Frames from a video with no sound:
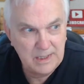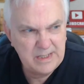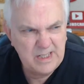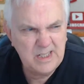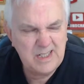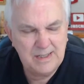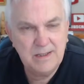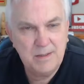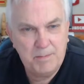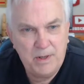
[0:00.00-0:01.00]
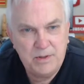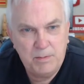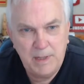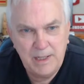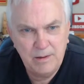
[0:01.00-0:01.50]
It's just supposed to be